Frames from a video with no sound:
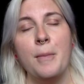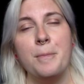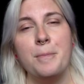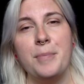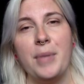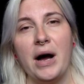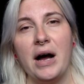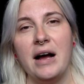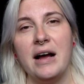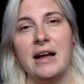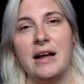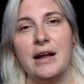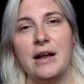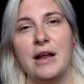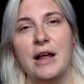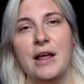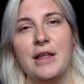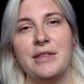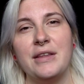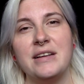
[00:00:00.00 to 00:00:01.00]
but
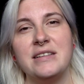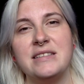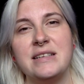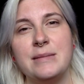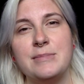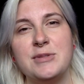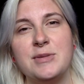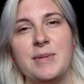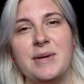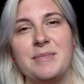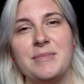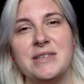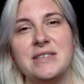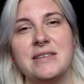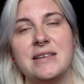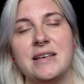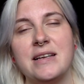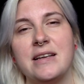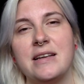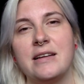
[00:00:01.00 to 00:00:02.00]
they seem to be
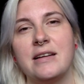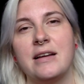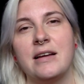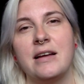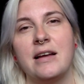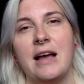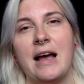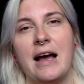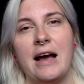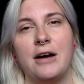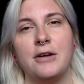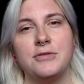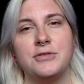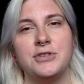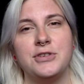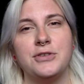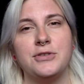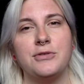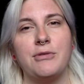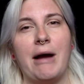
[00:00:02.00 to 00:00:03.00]
missing how
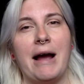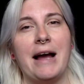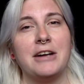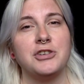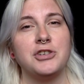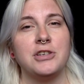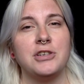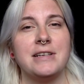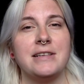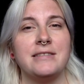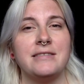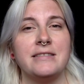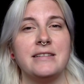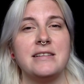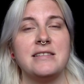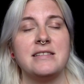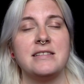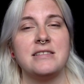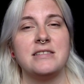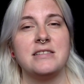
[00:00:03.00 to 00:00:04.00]
to actually
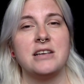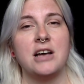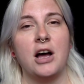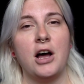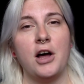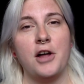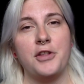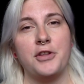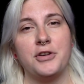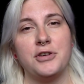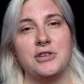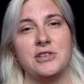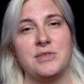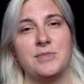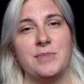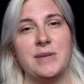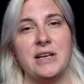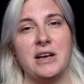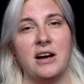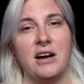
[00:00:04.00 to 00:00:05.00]
listen to others
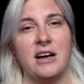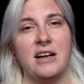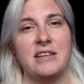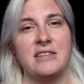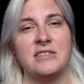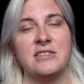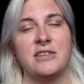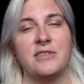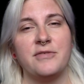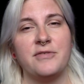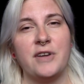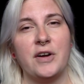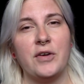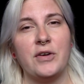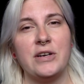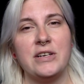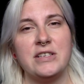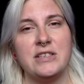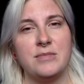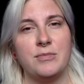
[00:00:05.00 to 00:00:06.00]
beyond a
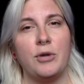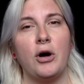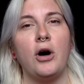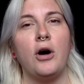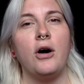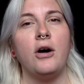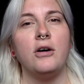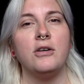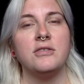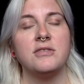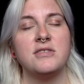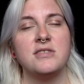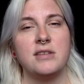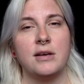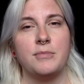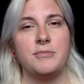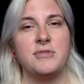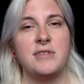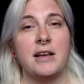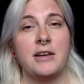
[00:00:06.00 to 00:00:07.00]
very small
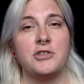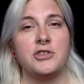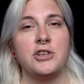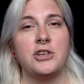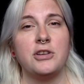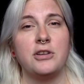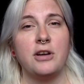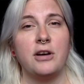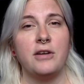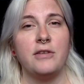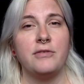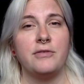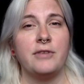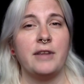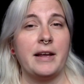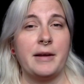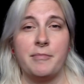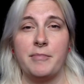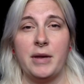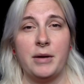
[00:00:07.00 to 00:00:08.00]
subsection of
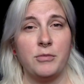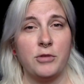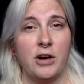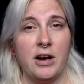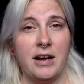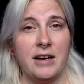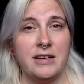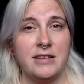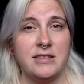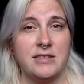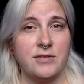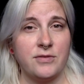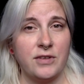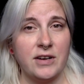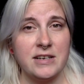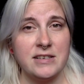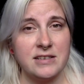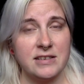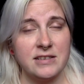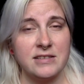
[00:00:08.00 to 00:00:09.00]
like memorized
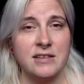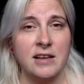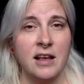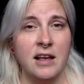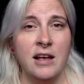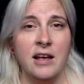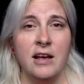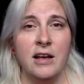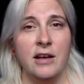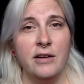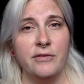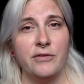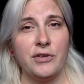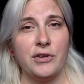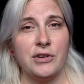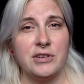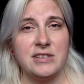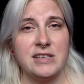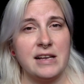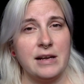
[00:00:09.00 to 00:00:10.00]
phrases. For
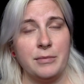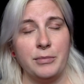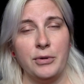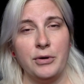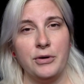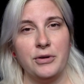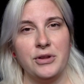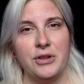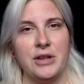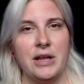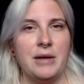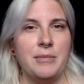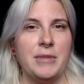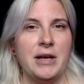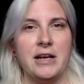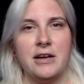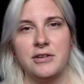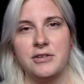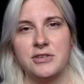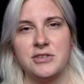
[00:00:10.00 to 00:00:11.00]
example, they
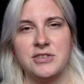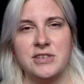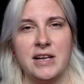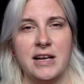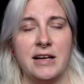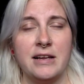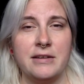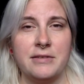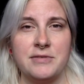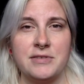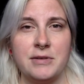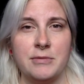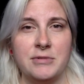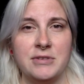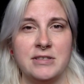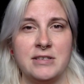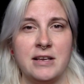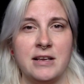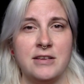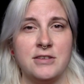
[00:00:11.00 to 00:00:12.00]
may understand if
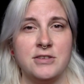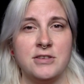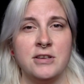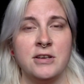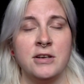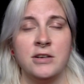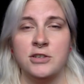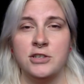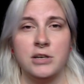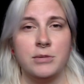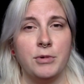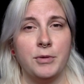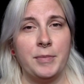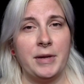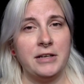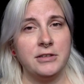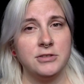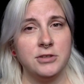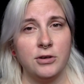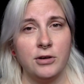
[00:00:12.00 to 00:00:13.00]
someone says je
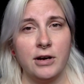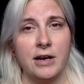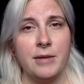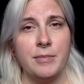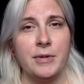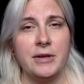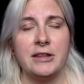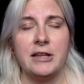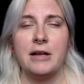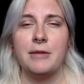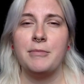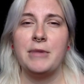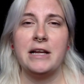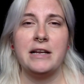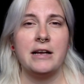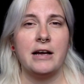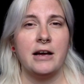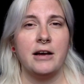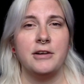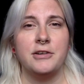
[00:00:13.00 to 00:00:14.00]
m'appelle Tori, but they may
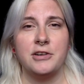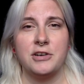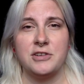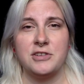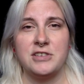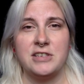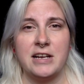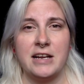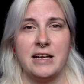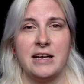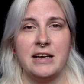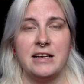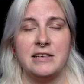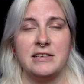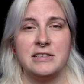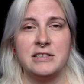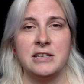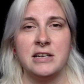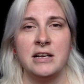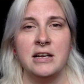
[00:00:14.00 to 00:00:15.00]
not
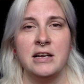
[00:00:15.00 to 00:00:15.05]
understand